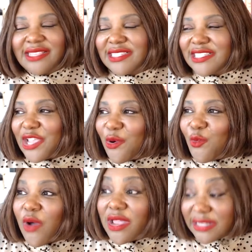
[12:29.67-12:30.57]
And so
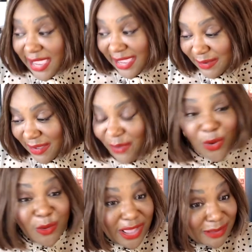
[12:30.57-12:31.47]
one day I
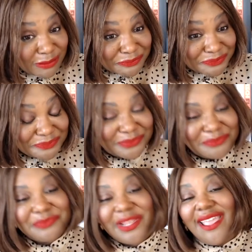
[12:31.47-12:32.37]
woke up
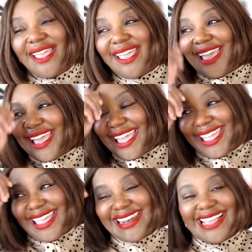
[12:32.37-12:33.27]

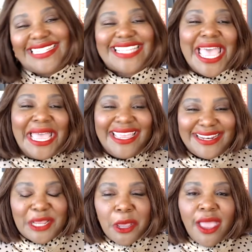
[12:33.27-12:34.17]
and I said,
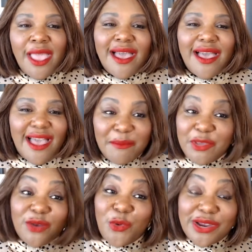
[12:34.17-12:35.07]

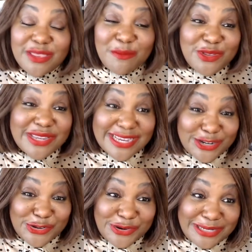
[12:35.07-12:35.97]
I'm going to work in the
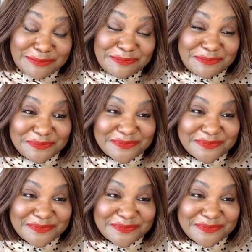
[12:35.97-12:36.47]
music industry.